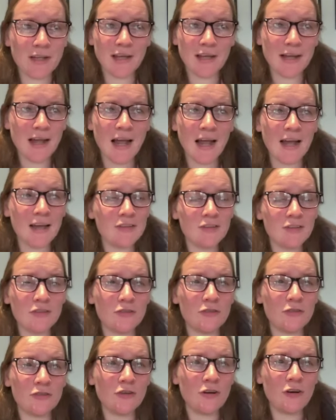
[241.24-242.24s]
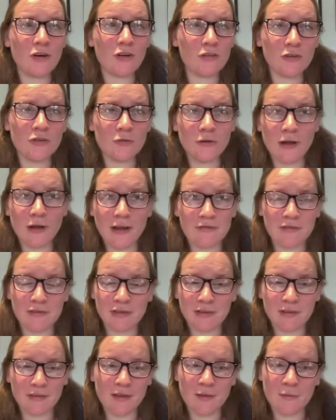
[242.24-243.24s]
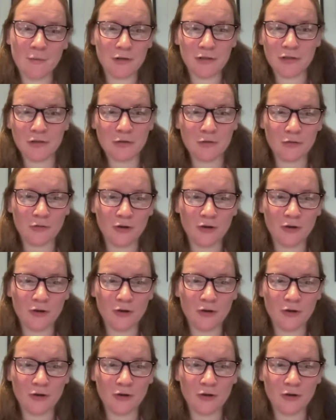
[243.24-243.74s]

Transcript: Like I do not know everything they want to know,